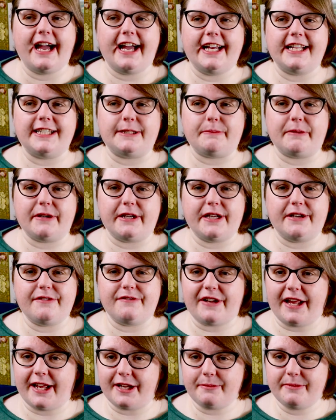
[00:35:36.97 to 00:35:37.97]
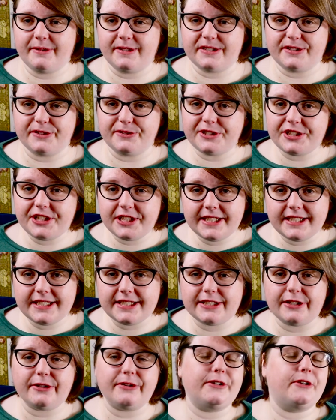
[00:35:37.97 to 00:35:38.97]
It's by Vladimír Suchý,
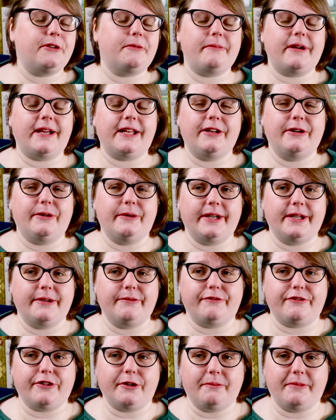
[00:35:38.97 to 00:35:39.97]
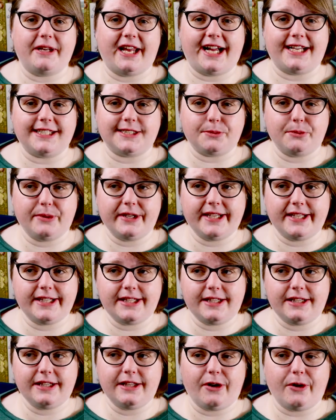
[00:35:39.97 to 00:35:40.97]
so you may know him from Last
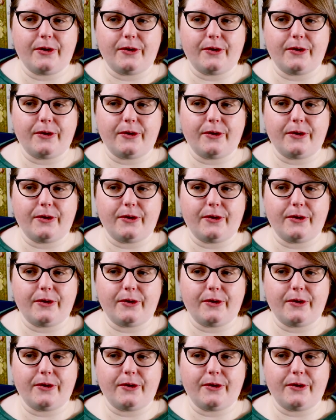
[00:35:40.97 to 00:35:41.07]
Will